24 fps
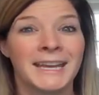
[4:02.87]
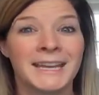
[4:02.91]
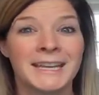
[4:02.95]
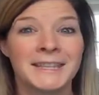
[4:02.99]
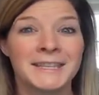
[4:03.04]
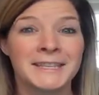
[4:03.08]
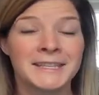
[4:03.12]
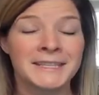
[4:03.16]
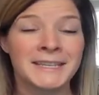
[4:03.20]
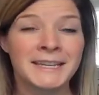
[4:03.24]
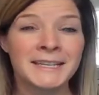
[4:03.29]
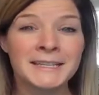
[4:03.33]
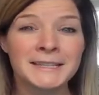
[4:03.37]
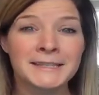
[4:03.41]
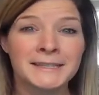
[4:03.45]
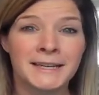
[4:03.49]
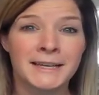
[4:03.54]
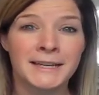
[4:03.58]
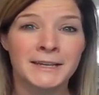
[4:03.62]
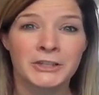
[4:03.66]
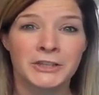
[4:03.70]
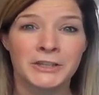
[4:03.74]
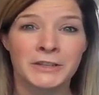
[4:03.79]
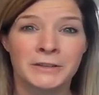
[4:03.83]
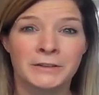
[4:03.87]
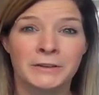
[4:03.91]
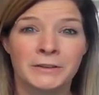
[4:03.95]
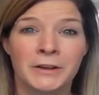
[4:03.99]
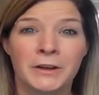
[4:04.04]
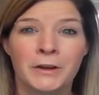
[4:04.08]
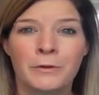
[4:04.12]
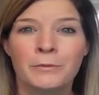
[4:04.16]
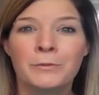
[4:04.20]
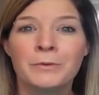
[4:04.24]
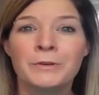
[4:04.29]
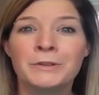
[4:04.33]
In this next
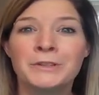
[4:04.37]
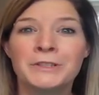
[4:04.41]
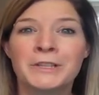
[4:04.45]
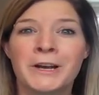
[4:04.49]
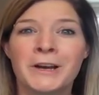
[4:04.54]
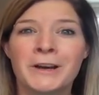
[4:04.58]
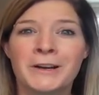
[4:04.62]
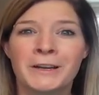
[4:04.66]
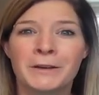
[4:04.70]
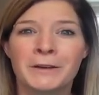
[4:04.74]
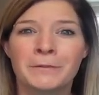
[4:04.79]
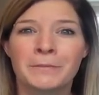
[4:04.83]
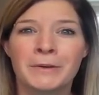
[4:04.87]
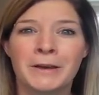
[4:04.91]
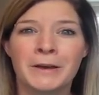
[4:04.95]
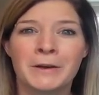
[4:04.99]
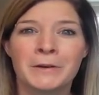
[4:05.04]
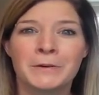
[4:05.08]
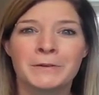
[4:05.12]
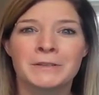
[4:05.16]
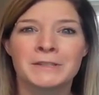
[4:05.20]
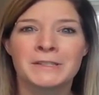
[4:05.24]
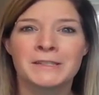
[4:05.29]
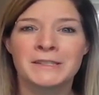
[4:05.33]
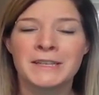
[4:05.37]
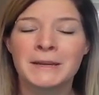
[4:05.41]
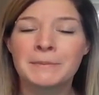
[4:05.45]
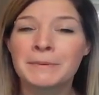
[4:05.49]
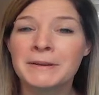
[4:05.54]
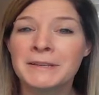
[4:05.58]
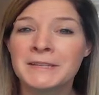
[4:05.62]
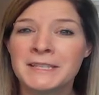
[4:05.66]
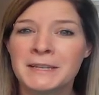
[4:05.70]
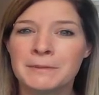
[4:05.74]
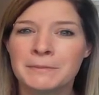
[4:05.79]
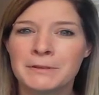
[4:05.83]
section, we'll talk about
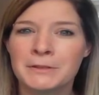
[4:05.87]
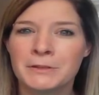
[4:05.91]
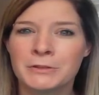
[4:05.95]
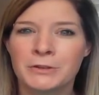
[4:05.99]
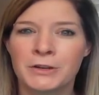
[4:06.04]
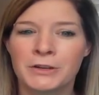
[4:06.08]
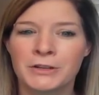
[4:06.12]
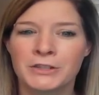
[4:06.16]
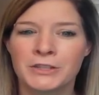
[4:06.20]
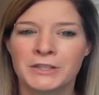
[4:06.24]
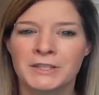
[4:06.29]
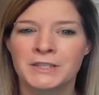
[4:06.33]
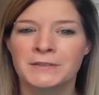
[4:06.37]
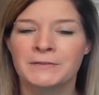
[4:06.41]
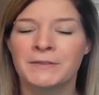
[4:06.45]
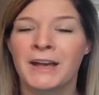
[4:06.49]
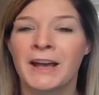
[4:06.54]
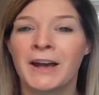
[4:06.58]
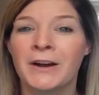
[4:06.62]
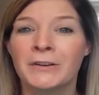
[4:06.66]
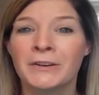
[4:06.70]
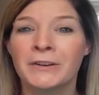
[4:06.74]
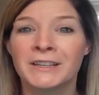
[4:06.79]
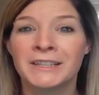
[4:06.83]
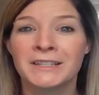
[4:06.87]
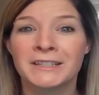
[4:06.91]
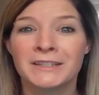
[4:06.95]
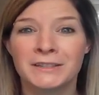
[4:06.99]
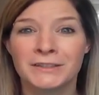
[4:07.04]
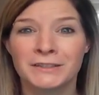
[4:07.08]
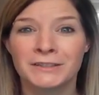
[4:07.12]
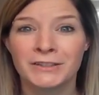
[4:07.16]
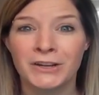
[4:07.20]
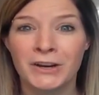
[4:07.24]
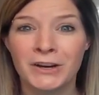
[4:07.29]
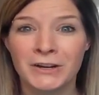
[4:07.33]
step-by-step instructions of how to get
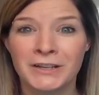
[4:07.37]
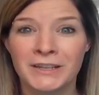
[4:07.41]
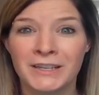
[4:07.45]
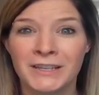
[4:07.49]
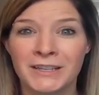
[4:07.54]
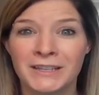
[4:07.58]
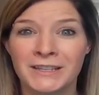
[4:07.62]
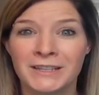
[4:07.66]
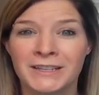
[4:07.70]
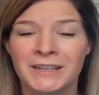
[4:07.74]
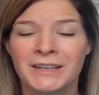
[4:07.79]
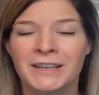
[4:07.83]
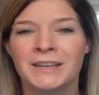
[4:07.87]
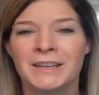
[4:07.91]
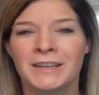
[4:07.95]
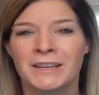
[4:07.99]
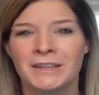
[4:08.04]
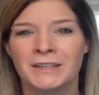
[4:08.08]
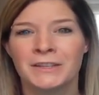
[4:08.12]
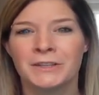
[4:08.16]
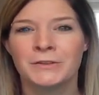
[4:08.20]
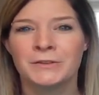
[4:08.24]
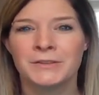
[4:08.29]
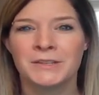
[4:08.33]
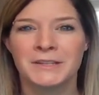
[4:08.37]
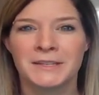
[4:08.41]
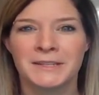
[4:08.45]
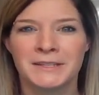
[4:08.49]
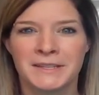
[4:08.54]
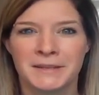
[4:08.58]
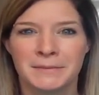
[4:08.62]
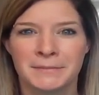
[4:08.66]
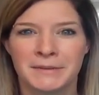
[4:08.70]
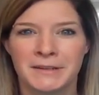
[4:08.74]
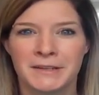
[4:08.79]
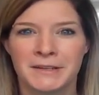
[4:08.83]
started using
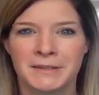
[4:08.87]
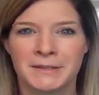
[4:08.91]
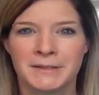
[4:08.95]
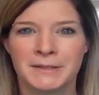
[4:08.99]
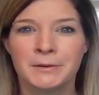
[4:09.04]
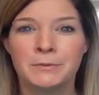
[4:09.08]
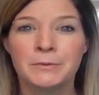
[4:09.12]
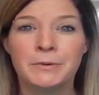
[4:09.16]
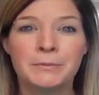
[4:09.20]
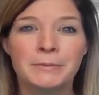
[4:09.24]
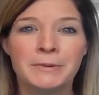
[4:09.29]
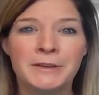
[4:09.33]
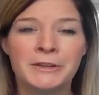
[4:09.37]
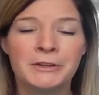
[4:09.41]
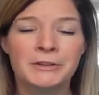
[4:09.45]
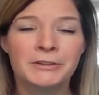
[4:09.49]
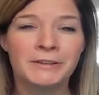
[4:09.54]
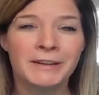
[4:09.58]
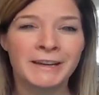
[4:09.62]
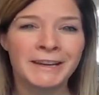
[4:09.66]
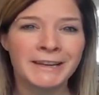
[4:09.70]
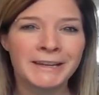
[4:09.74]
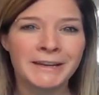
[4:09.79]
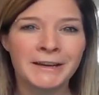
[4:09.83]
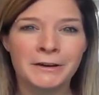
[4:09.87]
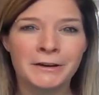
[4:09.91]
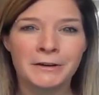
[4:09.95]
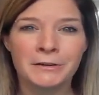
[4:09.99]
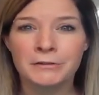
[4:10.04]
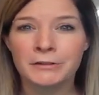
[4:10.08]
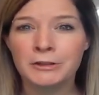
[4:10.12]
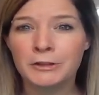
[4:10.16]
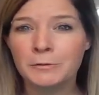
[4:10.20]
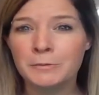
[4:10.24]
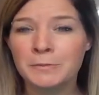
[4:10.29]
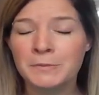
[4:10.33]
Simbi. So we'll be creating our
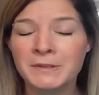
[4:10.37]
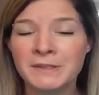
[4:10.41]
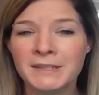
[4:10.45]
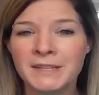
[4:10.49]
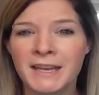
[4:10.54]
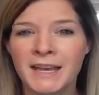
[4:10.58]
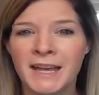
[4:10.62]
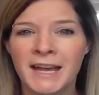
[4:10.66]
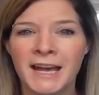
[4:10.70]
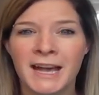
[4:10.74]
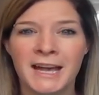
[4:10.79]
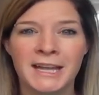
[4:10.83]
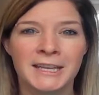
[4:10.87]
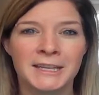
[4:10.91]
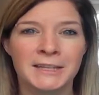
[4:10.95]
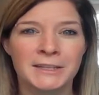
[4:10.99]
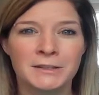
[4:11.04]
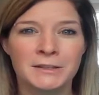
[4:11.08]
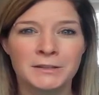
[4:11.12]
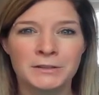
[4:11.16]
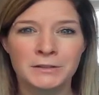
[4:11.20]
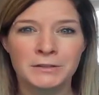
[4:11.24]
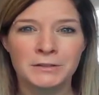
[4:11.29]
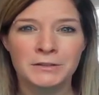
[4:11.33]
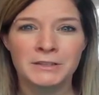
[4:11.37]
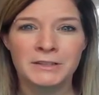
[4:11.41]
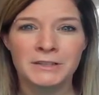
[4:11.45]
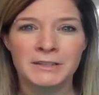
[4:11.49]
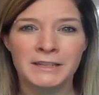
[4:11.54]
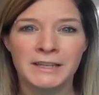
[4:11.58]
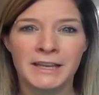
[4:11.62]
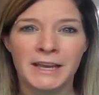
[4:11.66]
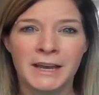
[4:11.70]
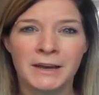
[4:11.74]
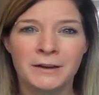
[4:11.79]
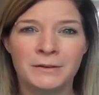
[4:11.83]
groups, adding
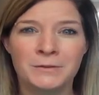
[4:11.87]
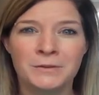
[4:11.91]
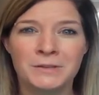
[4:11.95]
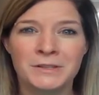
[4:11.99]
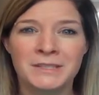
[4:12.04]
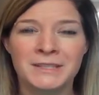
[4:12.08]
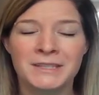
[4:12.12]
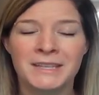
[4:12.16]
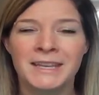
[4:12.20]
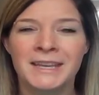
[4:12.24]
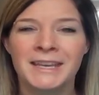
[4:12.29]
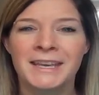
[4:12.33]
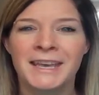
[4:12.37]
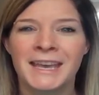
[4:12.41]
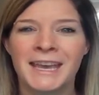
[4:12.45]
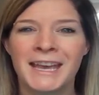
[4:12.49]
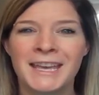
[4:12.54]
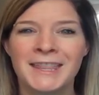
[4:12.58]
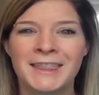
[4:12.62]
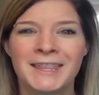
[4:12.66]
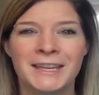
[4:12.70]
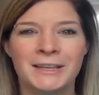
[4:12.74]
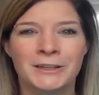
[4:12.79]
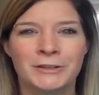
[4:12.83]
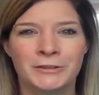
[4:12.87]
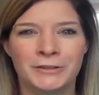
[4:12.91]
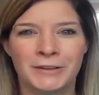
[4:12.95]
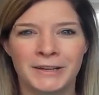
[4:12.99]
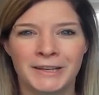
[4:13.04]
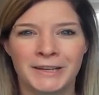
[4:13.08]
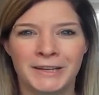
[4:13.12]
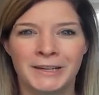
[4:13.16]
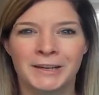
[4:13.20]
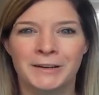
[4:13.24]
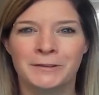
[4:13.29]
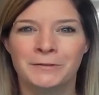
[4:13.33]
student accounts, and then
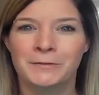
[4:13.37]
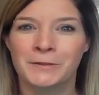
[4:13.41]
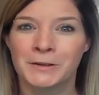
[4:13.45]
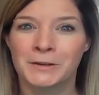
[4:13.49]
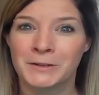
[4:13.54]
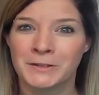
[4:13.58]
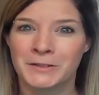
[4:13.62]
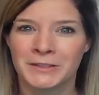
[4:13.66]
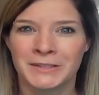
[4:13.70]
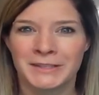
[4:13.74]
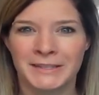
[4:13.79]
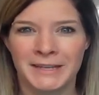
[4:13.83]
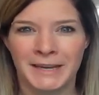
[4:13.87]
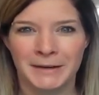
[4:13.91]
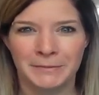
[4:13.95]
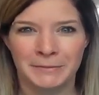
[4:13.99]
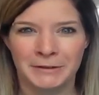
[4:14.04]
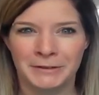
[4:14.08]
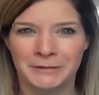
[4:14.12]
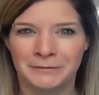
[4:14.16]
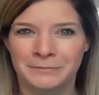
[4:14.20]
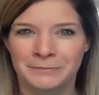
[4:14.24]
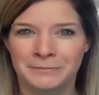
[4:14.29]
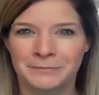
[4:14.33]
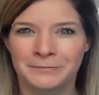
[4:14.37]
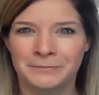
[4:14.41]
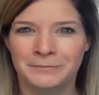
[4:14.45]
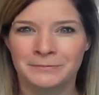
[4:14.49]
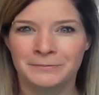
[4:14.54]
creating our first assignment.